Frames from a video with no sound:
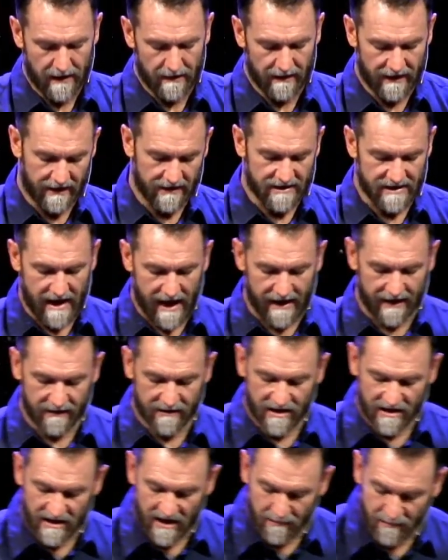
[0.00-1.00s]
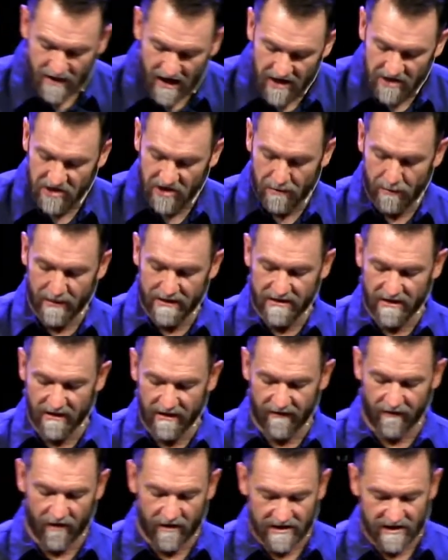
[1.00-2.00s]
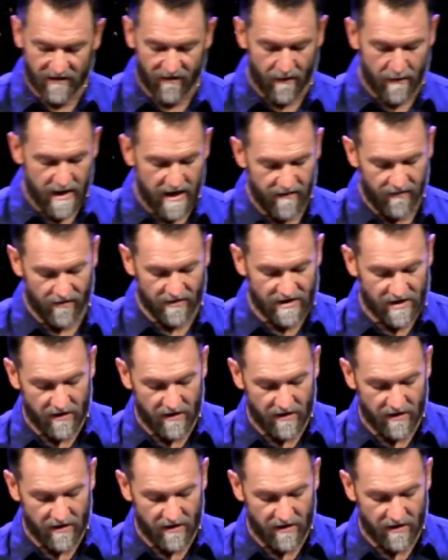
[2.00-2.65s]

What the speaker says: Lead us not into temptation, but deliver us from evil.